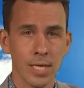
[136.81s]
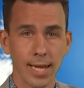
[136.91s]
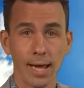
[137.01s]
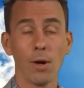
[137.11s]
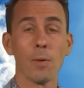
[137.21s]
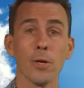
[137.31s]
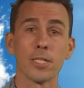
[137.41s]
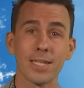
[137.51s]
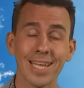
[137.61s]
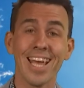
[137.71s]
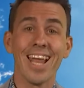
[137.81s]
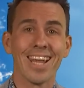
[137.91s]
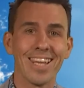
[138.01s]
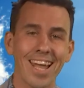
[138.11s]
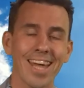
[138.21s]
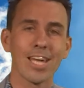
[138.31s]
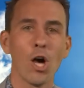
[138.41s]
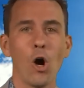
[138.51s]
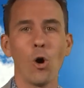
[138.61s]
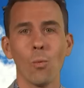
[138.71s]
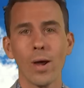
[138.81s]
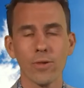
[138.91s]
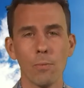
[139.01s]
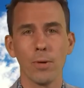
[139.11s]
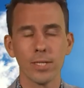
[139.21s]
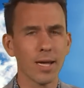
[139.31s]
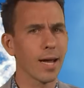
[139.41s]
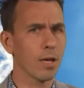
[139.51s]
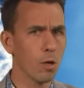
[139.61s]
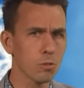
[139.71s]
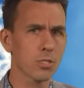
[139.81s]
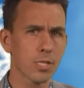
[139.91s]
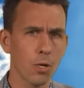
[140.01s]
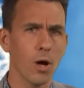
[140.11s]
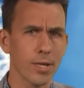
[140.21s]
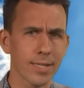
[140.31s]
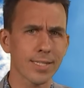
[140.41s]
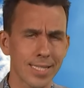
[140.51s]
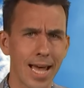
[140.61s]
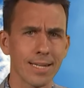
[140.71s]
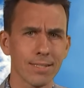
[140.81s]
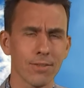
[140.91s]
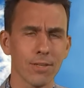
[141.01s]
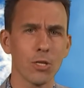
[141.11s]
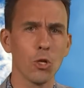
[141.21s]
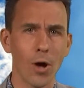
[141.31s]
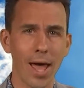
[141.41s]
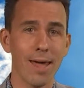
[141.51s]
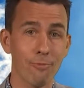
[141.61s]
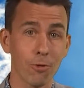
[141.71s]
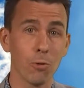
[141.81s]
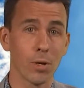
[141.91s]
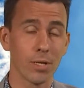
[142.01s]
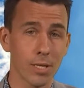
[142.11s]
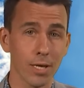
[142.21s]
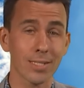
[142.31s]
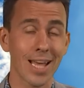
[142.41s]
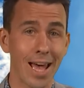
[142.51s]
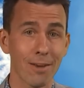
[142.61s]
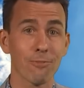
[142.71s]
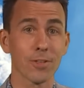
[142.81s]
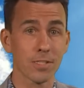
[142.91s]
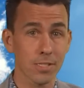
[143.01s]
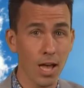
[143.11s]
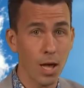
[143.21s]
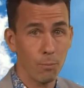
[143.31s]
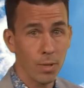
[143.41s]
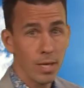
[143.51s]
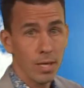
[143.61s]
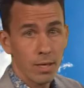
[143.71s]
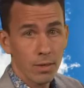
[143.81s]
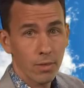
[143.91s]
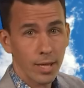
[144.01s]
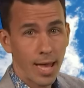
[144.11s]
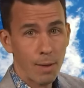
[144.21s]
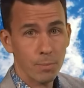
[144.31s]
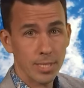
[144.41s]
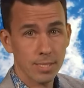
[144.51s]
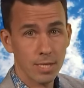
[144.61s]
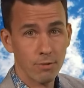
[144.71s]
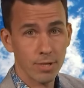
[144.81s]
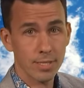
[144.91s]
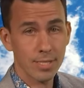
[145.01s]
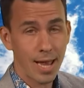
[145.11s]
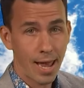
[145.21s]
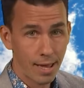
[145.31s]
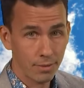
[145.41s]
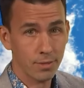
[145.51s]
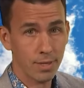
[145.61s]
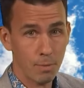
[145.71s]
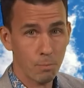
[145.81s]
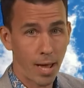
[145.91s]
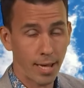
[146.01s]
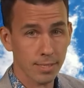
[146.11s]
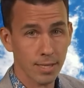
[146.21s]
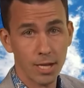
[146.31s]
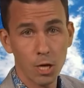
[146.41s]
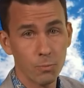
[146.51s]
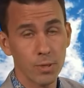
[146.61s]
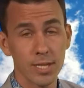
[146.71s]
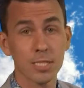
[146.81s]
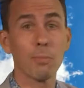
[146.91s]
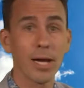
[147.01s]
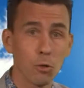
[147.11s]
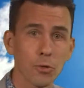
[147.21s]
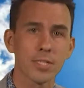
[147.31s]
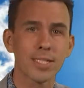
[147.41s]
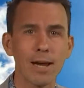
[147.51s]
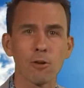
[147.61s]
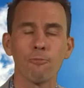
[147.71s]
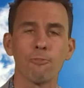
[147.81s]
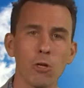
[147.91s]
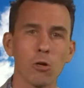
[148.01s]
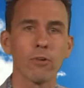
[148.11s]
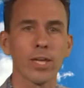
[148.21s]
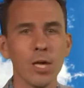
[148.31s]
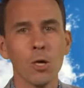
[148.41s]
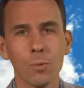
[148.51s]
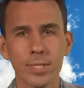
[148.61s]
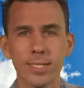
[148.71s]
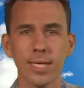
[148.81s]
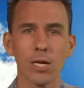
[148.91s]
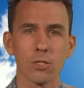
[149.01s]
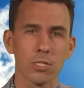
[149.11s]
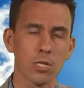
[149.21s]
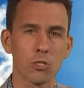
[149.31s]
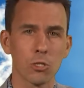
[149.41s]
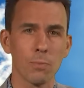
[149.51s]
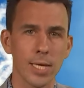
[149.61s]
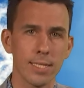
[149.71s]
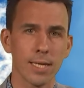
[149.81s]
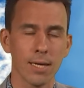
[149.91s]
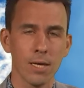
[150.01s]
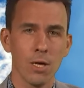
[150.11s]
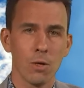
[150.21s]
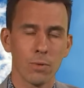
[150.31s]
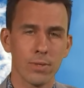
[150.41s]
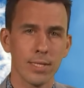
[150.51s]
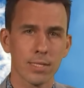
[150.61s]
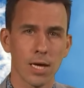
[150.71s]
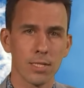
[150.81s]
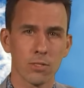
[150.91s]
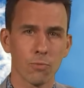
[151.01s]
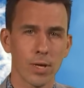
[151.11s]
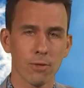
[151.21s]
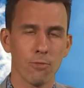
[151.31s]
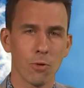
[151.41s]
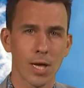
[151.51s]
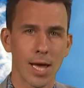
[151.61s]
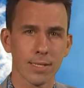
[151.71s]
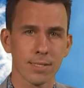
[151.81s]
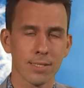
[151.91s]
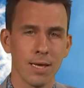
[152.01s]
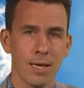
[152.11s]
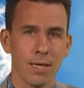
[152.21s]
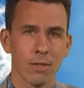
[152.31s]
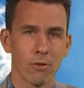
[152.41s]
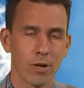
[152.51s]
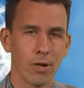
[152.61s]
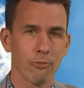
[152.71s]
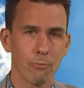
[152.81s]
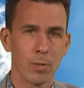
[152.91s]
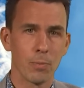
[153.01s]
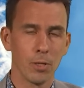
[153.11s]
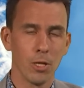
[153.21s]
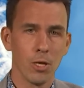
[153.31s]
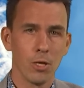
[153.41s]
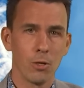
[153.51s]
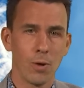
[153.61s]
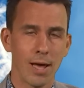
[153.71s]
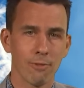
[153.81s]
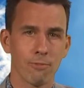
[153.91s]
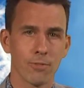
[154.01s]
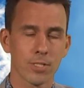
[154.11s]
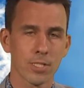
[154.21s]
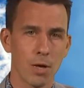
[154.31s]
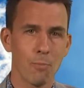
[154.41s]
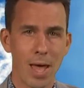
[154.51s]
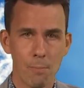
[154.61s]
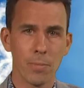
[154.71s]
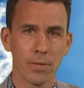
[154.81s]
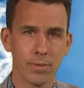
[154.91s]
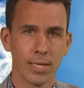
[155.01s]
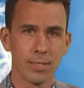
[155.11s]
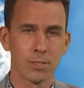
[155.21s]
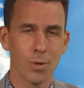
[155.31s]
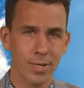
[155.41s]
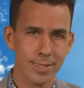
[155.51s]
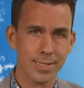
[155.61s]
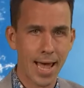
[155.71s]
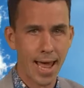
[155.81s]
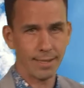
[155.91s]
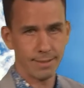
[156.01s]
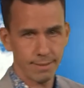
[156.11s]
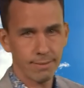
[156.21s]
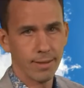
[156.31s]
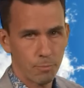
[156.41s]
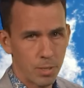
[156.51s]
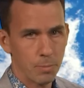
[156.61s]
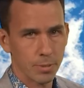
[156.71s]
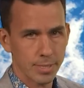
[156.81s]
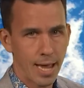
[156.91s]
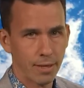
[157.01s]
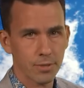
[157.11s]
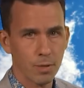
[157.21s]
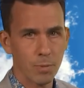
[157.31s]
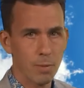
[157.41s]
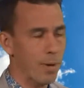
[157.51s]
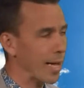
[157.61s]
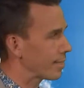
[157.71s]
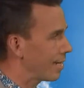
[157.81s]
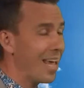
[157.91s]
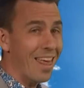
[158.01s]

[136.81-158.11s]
Now, I personally like hot weather, but I also understand that not everyone does, and for some, there can be serious health impacts. And I'd hope that despite all the sound and fury we see on social media with these kinds of weather forecasts, there are enough people who have some empathy to understand that people's health can be impacted.